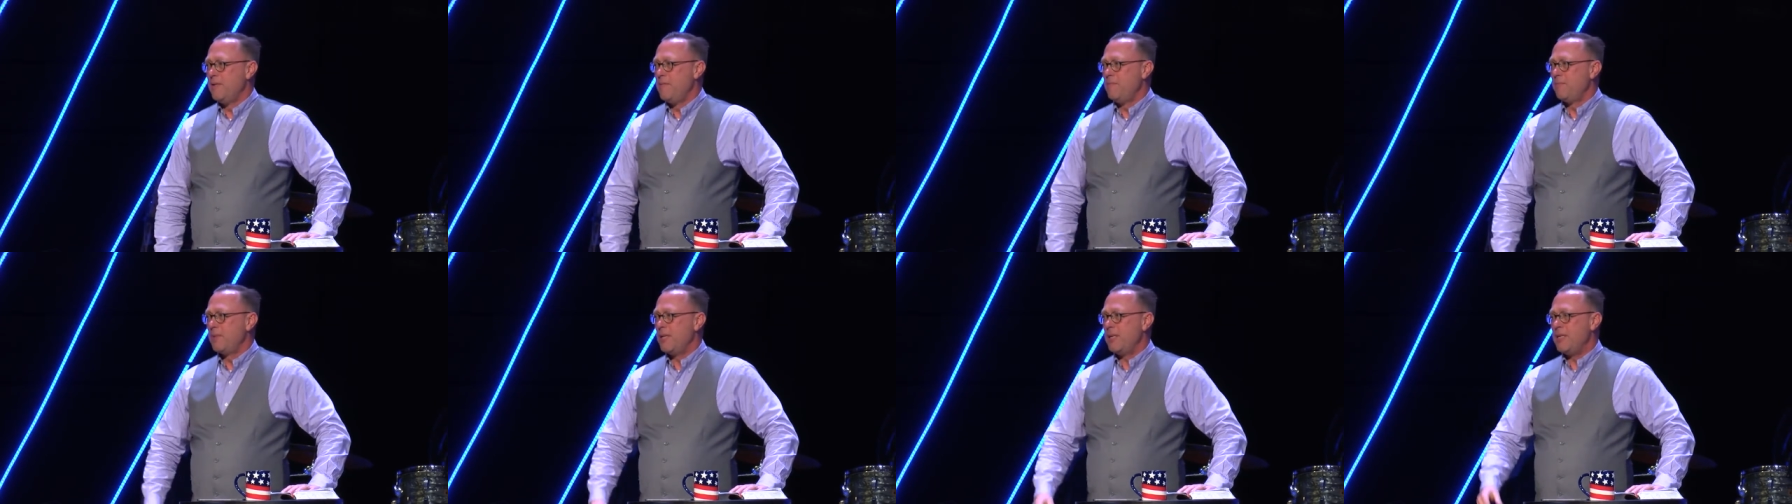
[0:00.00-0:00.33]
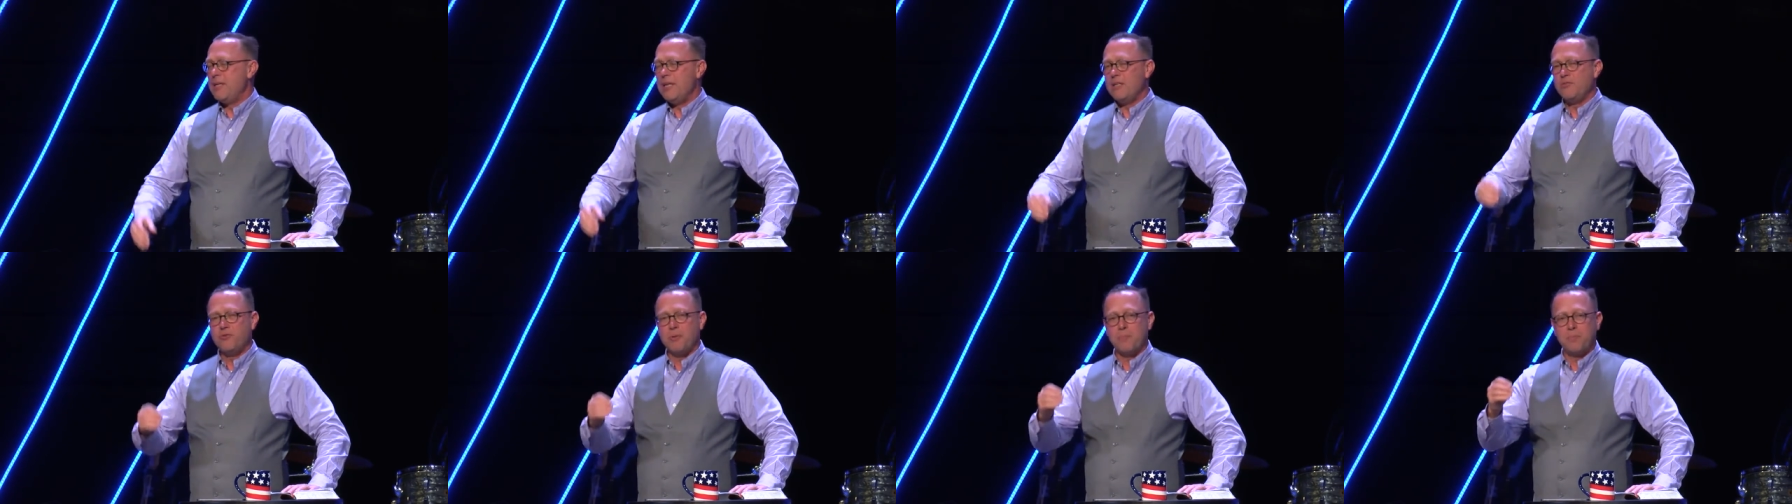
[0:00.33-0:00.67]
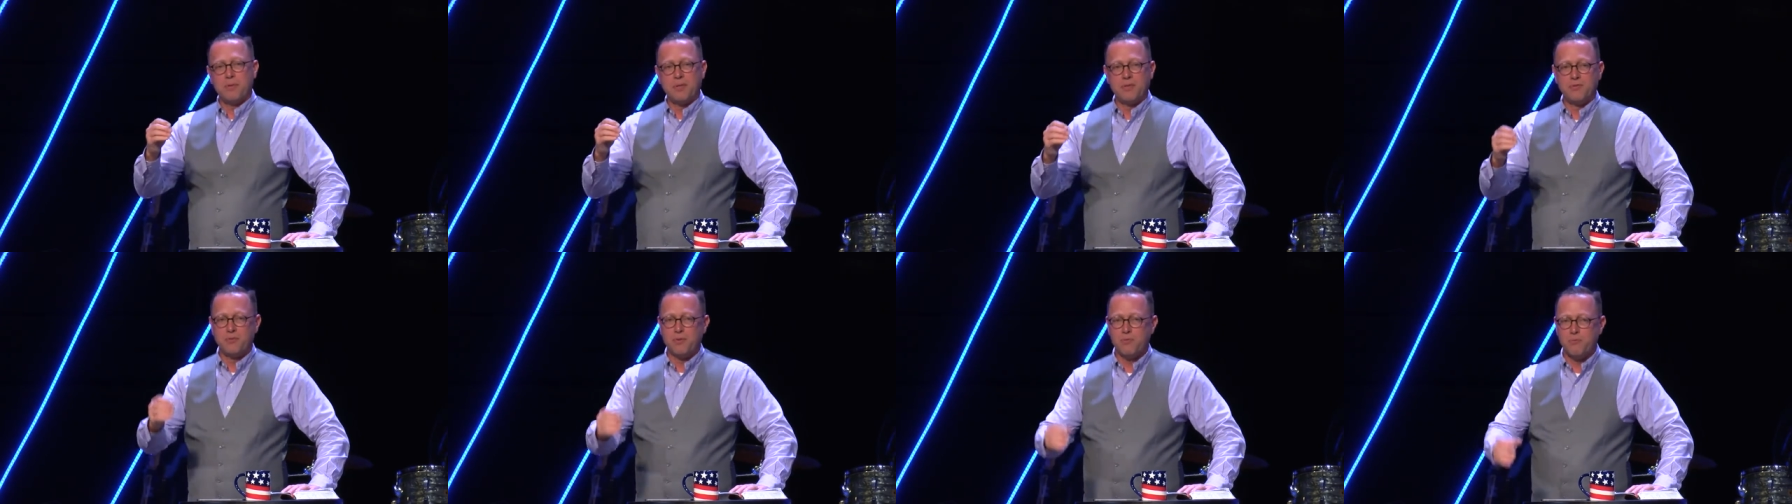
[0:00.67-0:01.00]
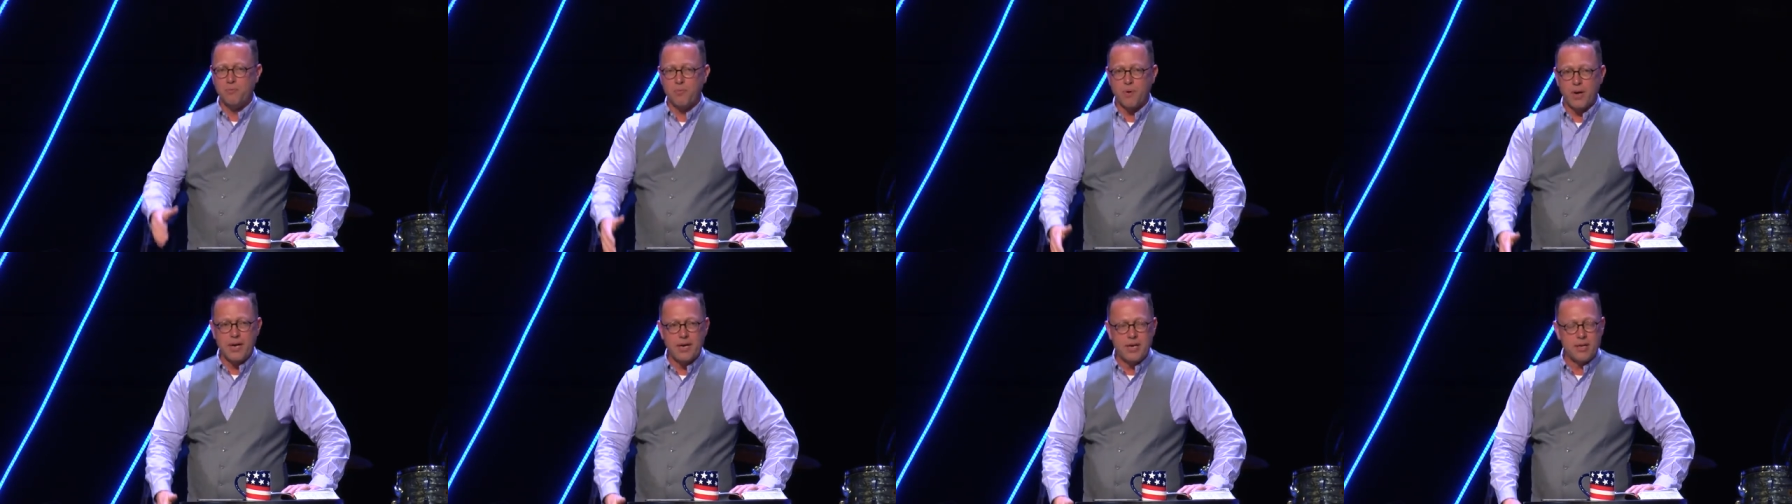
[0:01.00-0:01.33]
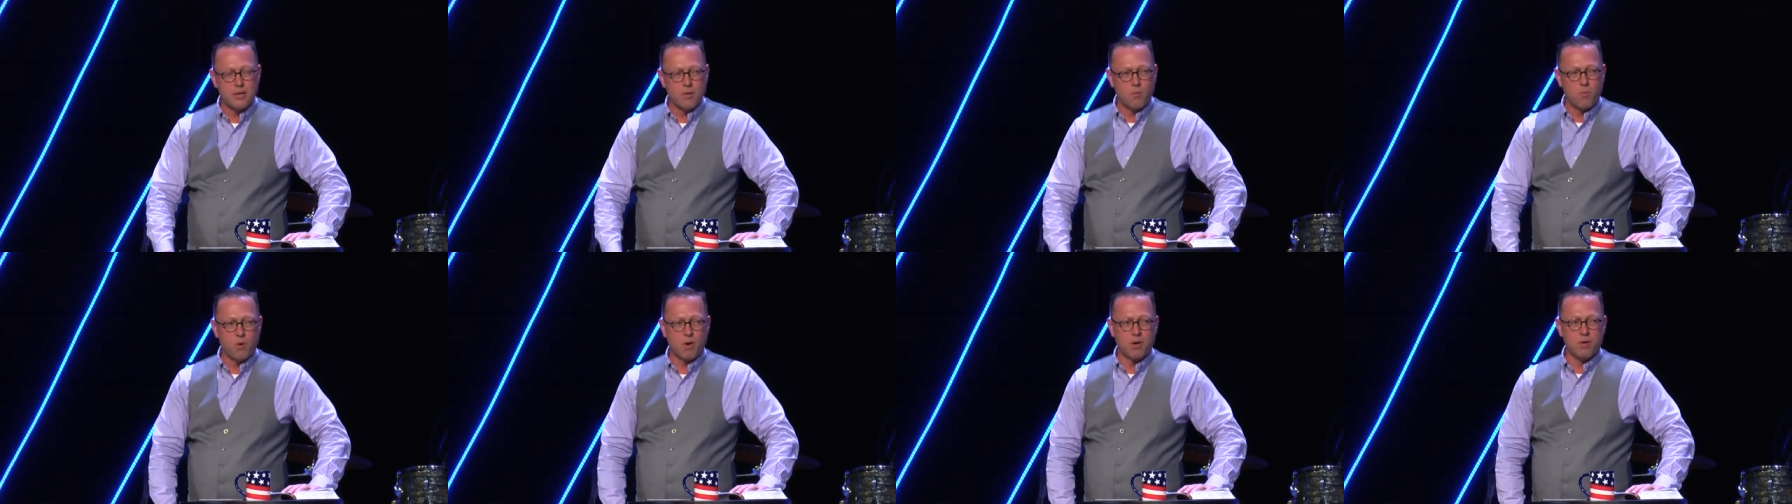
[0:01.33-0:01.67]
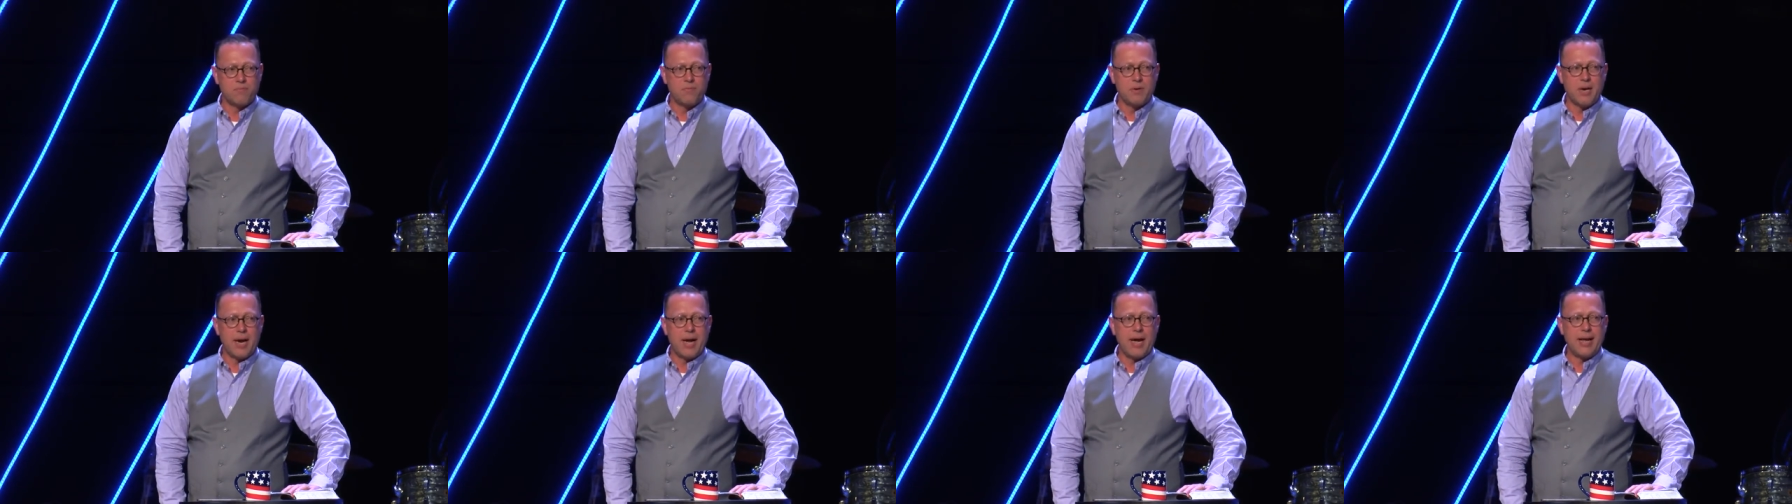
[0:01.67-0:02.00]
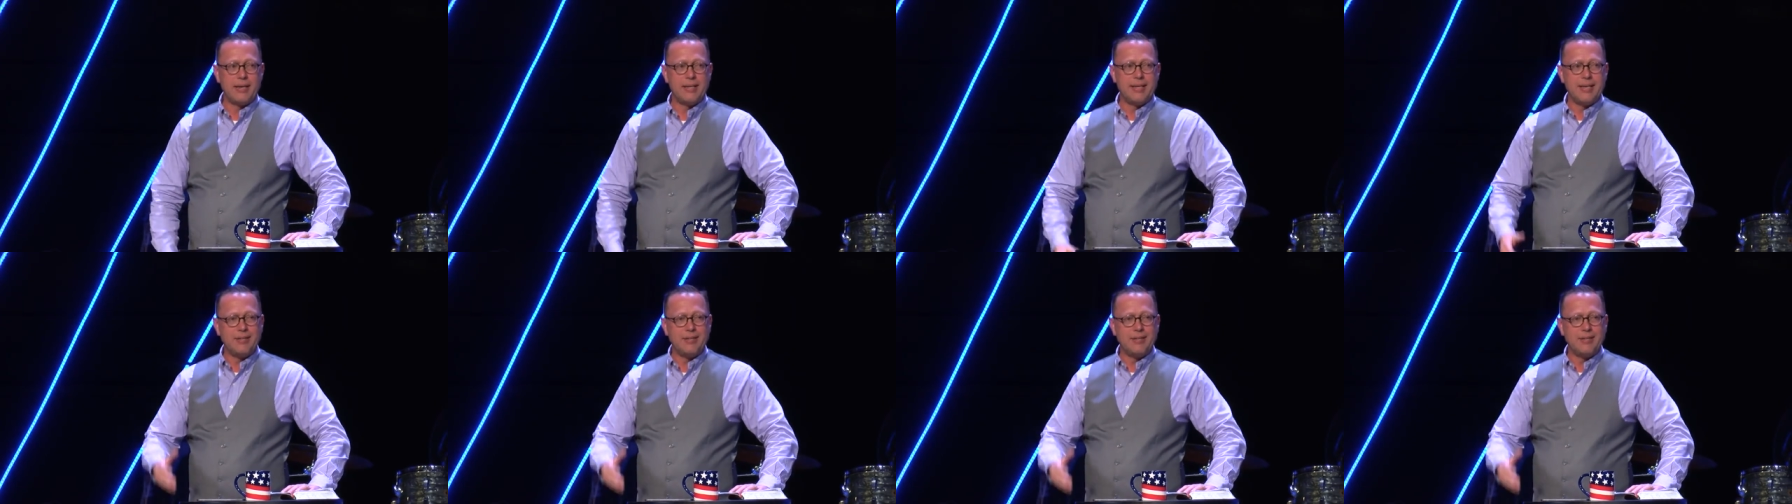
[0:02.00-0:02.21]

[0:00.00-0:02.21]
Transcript: the disciplines of reading the Word of God.